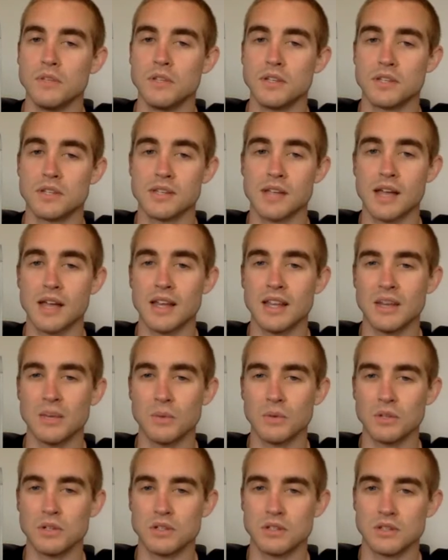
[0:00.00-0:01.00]

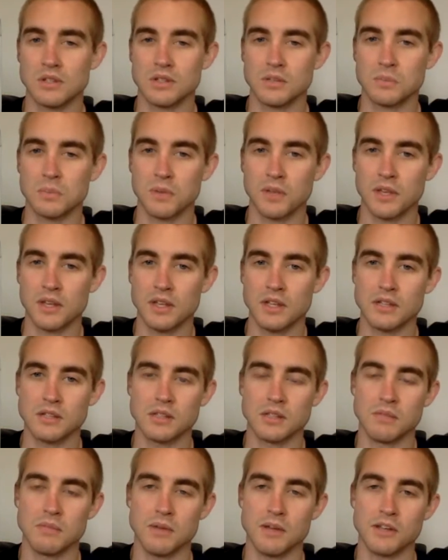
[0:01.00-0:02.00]
deciding which display
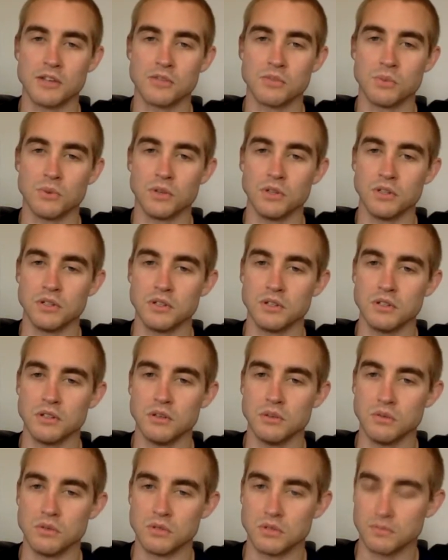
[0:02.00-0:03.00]
is the best one to
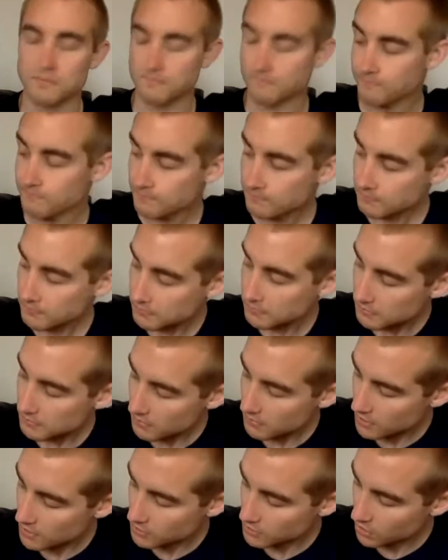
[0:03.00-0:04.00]
use.
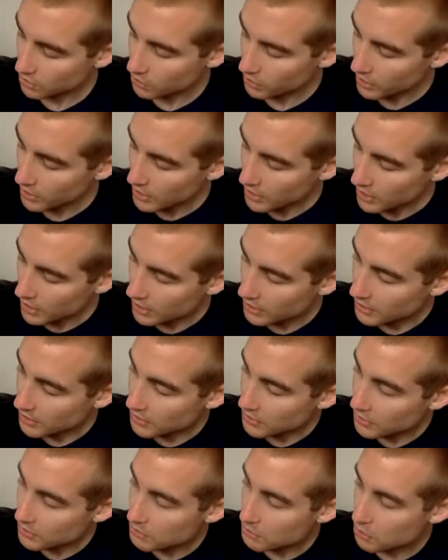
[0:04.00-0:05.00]
So
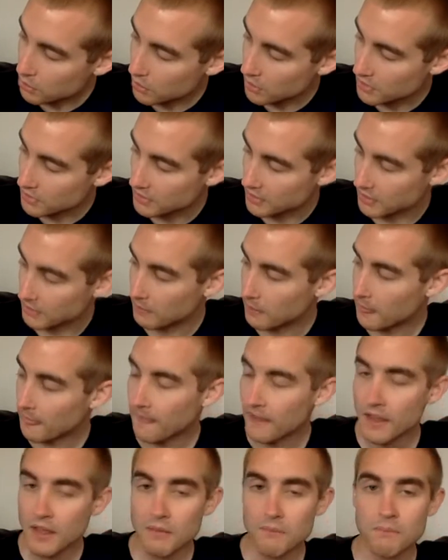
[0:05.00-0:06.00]
another important thing,
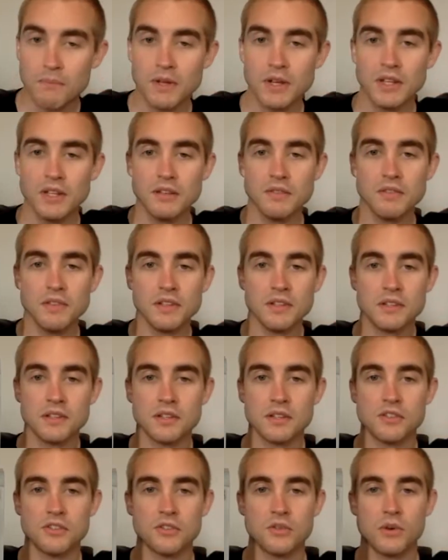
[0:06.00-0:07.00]
many of these
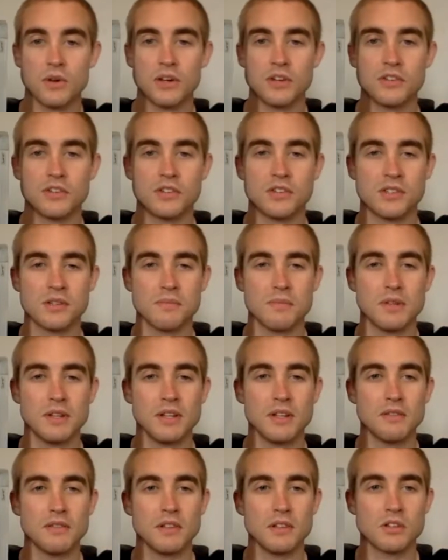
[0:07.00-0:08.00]
situations and
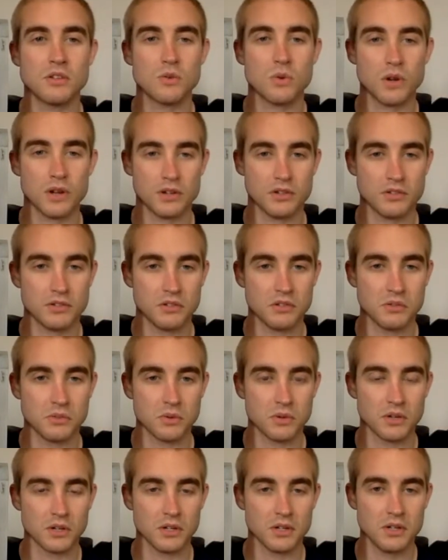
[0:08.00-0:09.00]
many of these questions we're
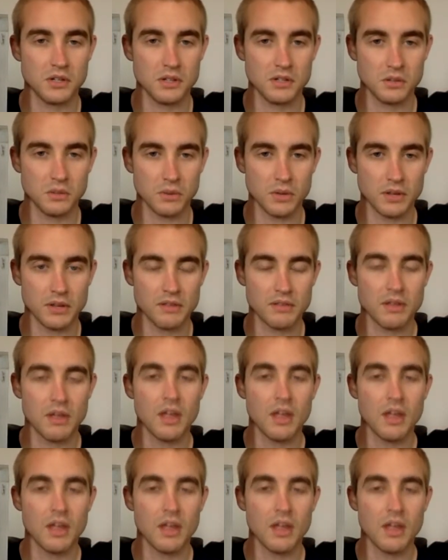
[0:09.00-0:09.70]
going to deal with,